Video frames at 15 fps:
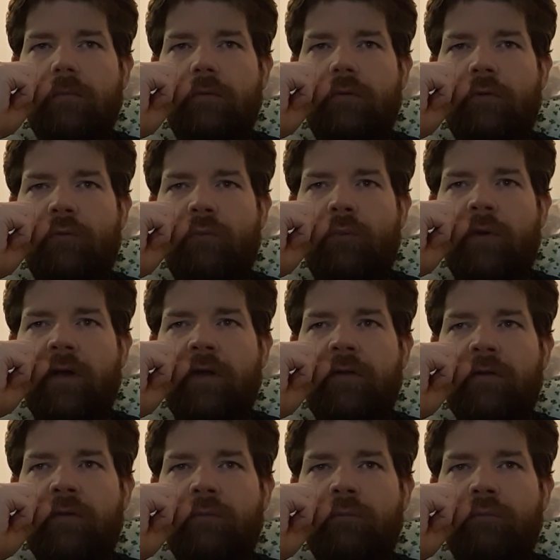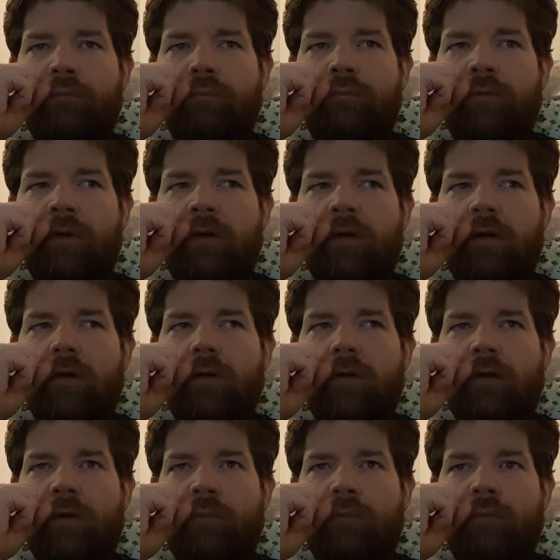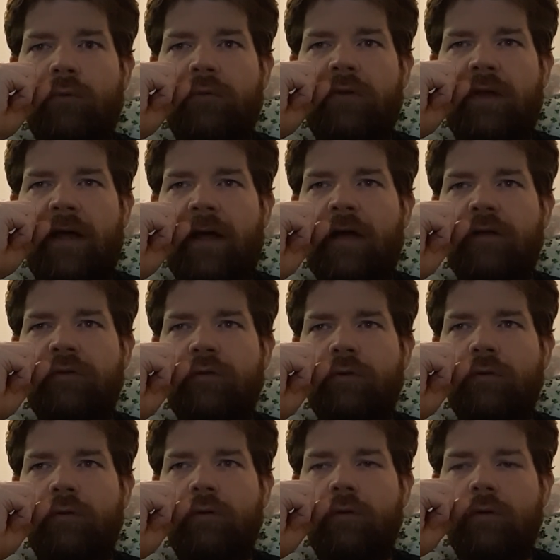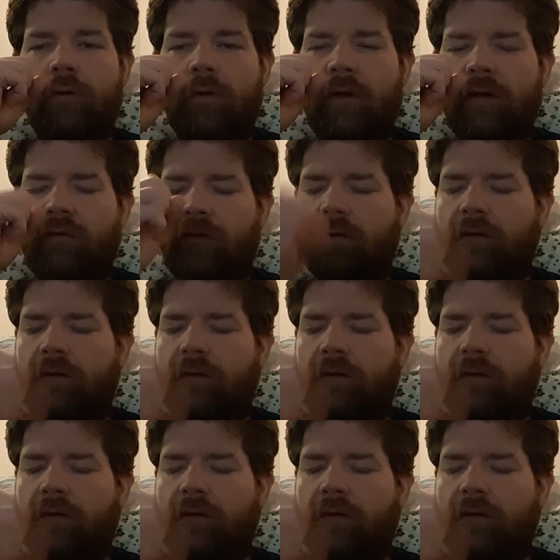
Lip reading: the way they wrote the actor, or not so